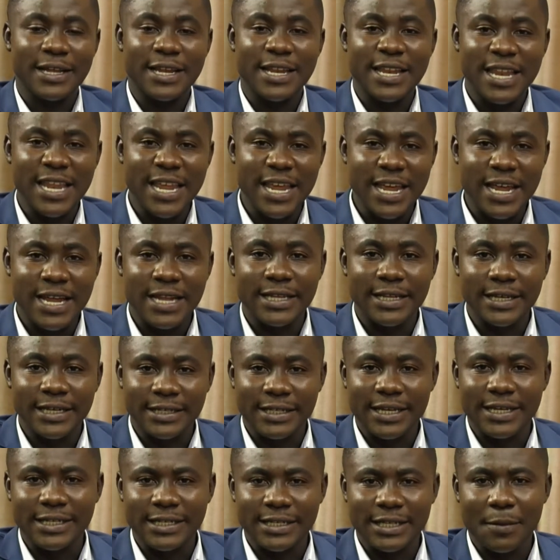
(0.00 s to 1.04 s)
The need
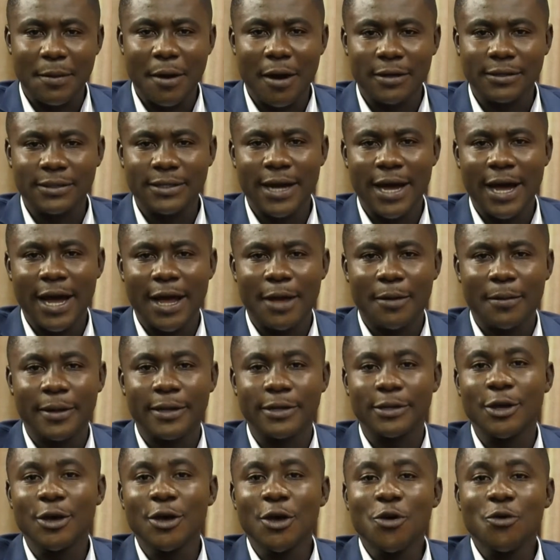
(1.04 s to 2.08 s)
is about time,
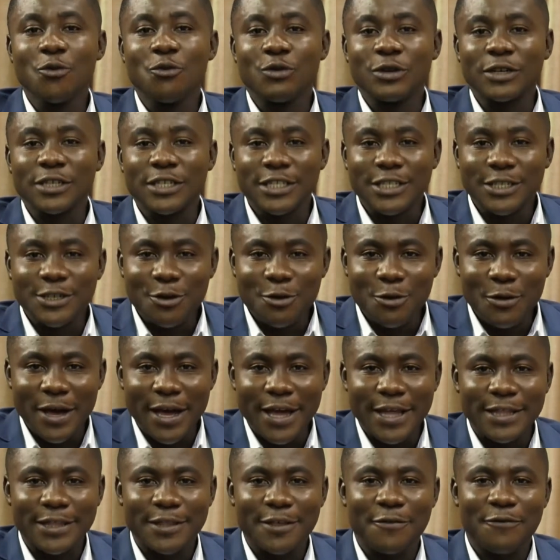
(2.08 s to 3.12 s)
and we're still
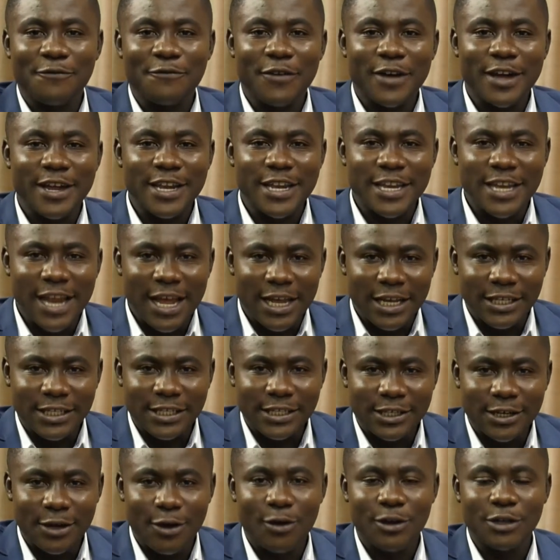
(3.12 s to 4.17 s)
in the
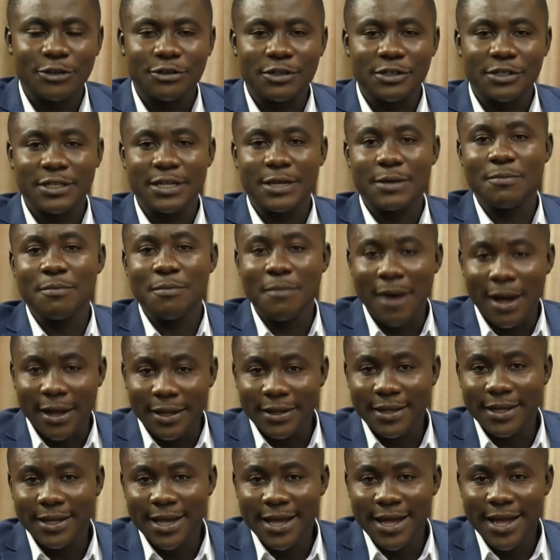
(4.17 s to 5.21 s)
financial literacy
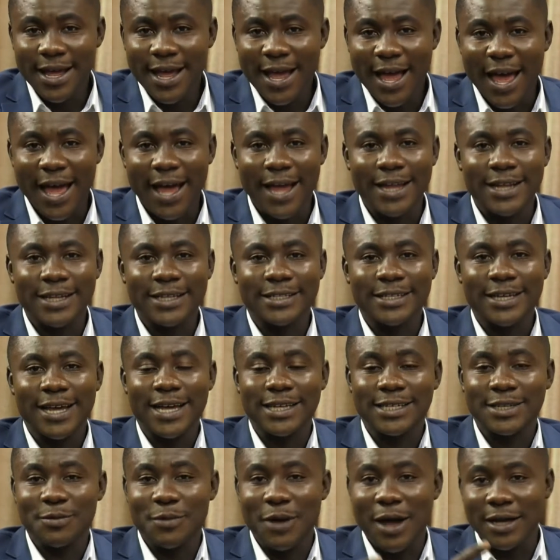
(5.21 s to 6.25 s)
month, and
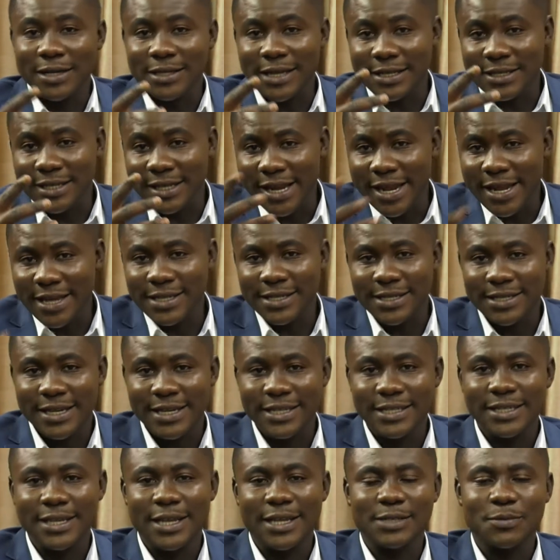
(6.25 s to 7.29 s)
as it is,
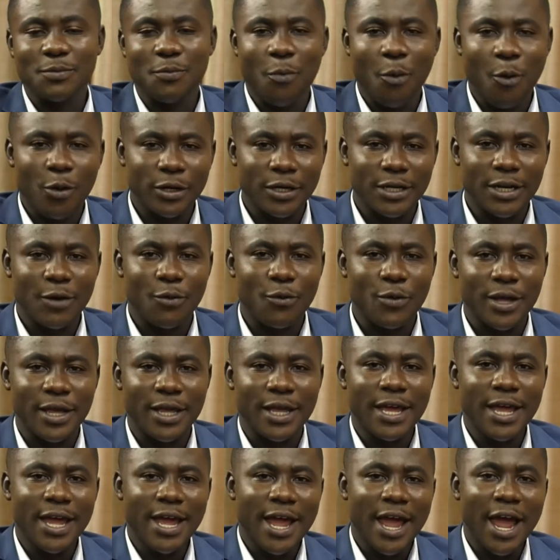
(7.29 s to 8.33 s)
it's important that
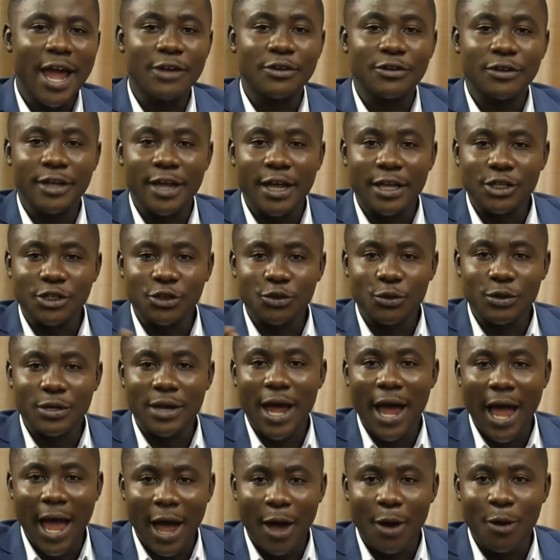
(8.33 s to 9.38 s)
we educate you on
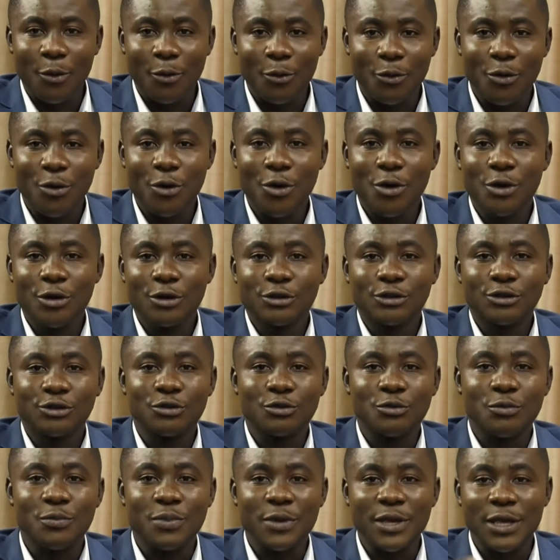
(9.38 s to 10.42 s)
how
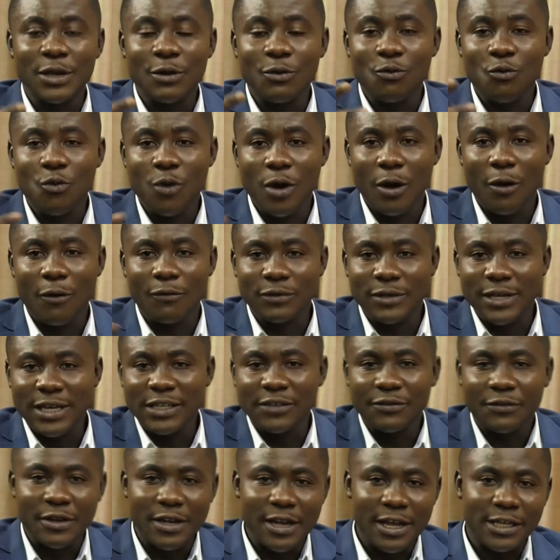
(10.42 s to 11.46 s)
to be aware of
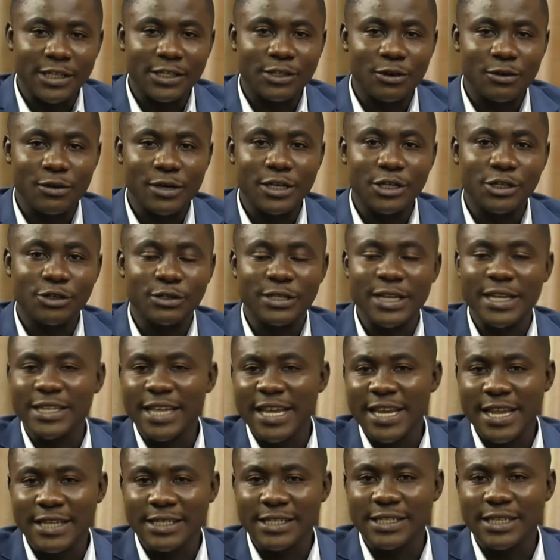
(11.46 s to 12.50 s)
these financial issues, these
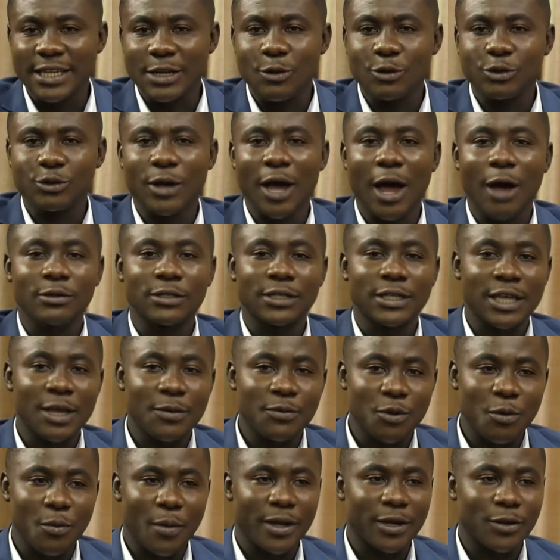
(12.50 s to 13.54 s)
indices, and also how to
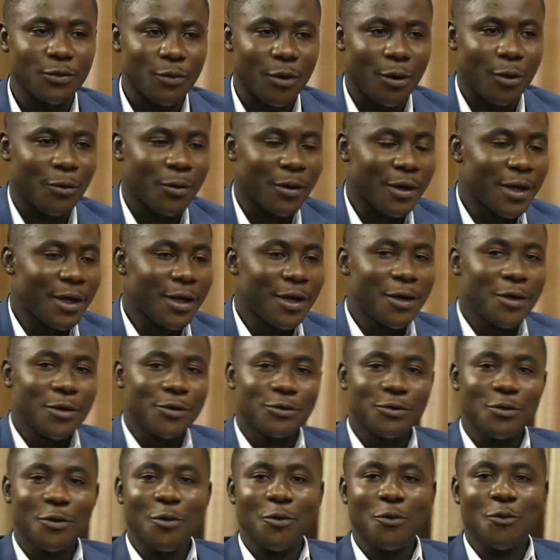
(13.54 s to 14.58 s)
keep your money well.
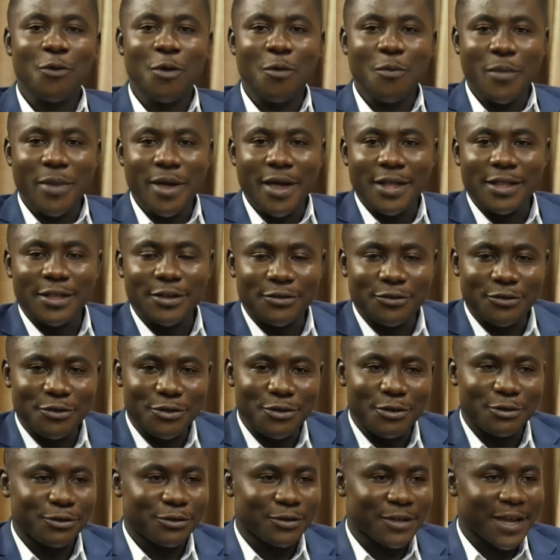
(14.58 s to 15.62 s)
So with me in the
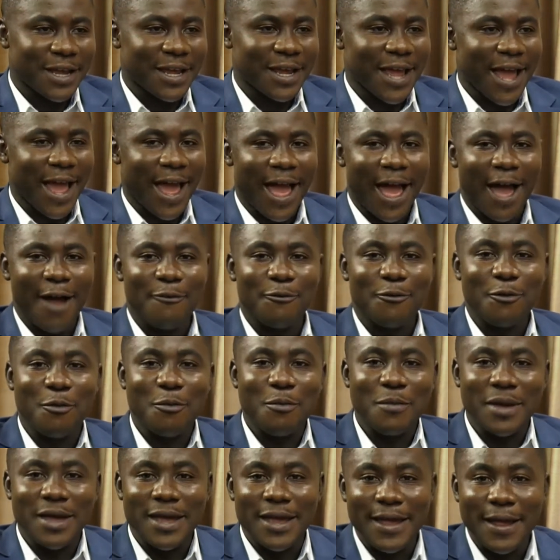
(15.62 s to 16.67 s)
studio today, I have
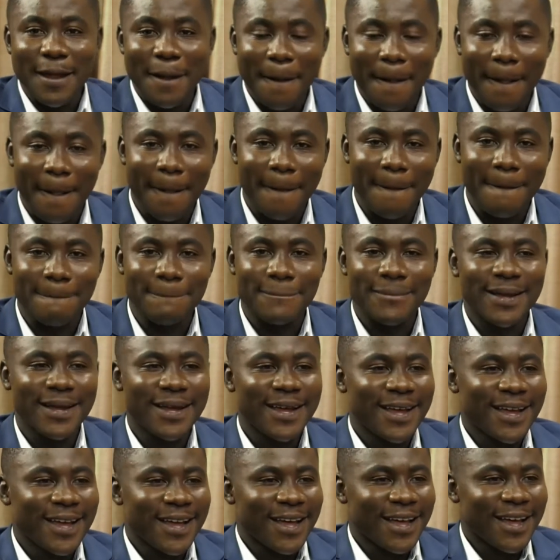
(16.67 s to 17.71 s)
with me
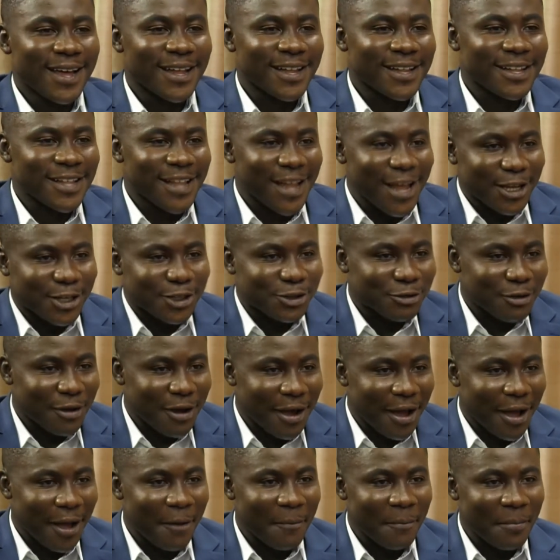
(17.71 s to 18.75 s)

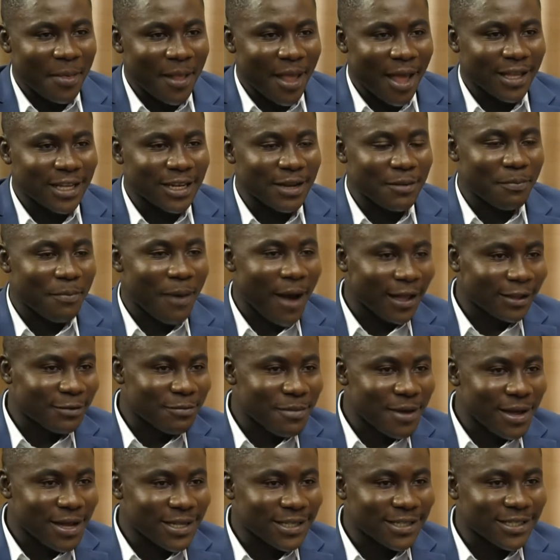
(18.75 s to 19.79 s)
lecturer, the
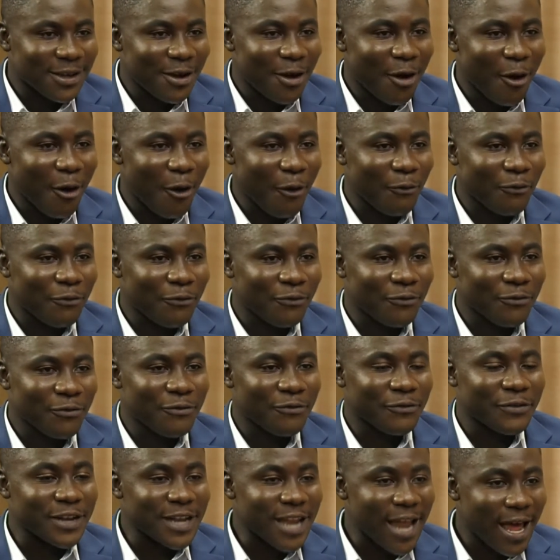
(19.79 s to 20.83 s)
Department of
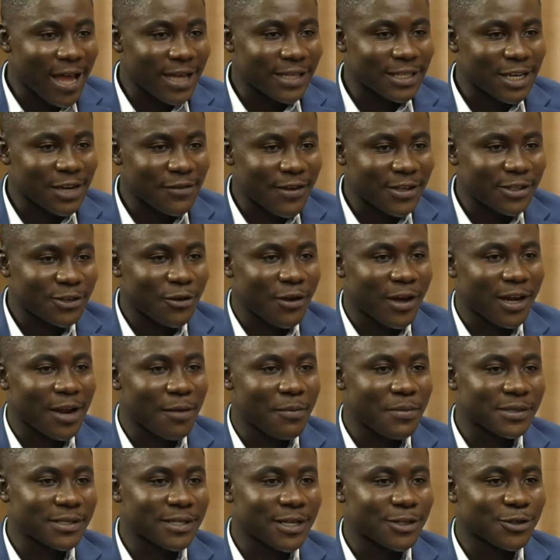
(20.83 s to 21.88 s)
Finance and University of Ghana
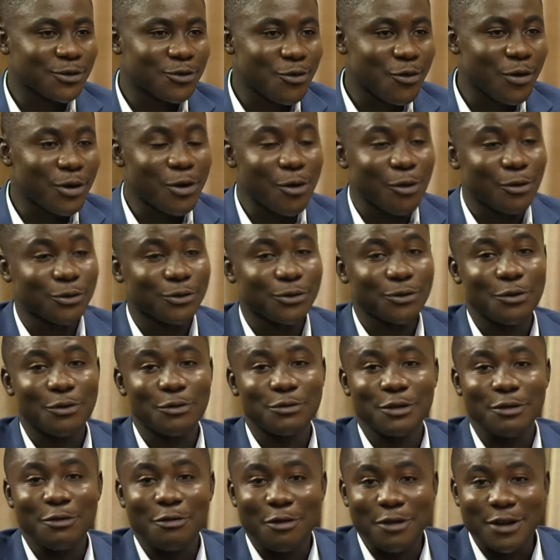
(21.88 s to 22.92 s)
Business School, and also
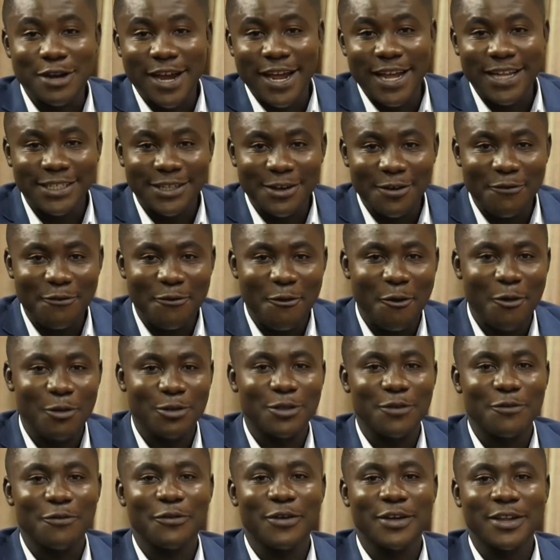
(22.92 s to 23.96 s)
the coordinator for
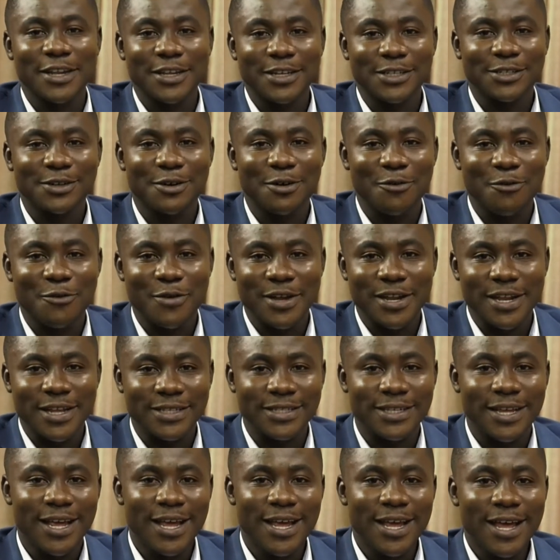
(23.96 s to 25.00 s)
the Financial
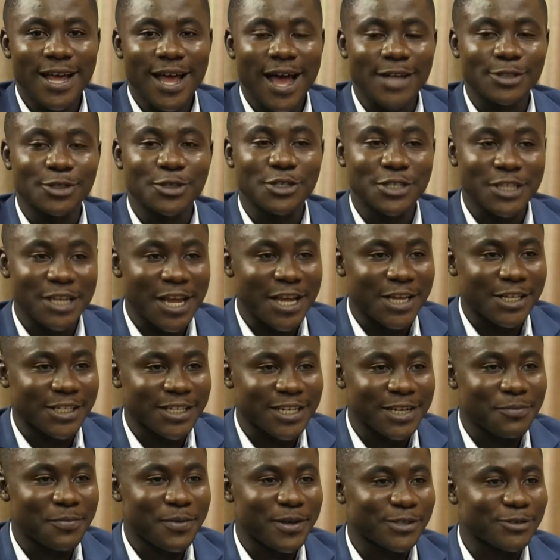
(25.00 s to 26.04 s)
Awareness
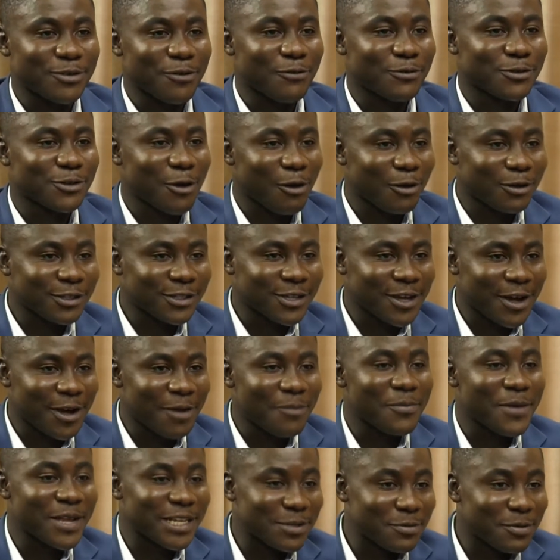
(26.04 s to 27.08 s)
Association in person of
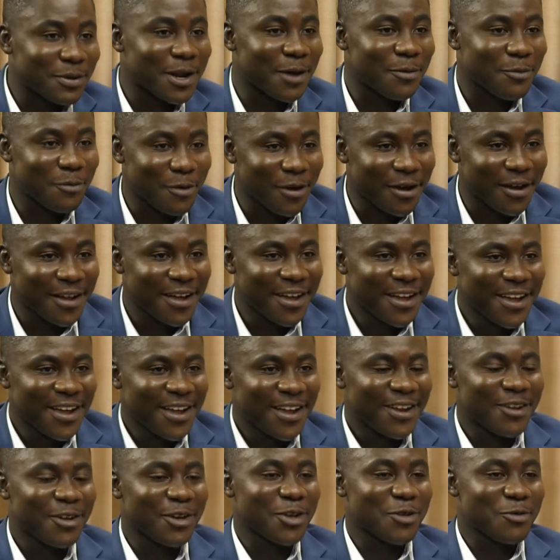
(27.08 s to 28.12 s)
Dr. Benjamin Amwa.
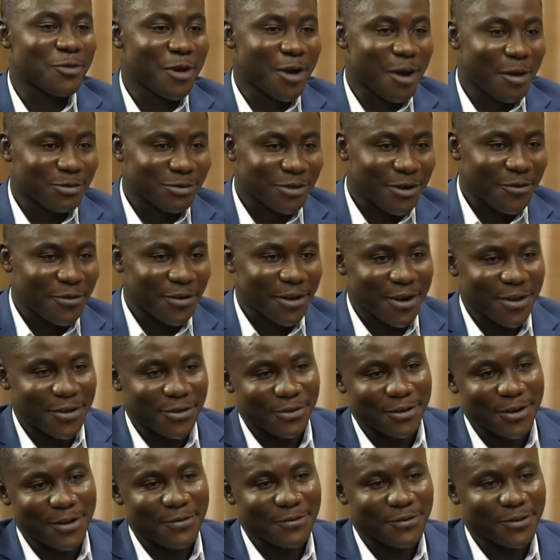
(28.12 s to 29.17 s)
Dr. Welcome to African
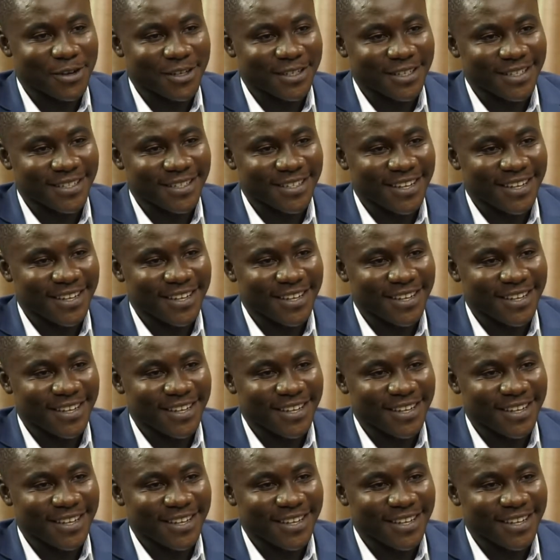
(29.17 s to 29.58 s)
Student Voices.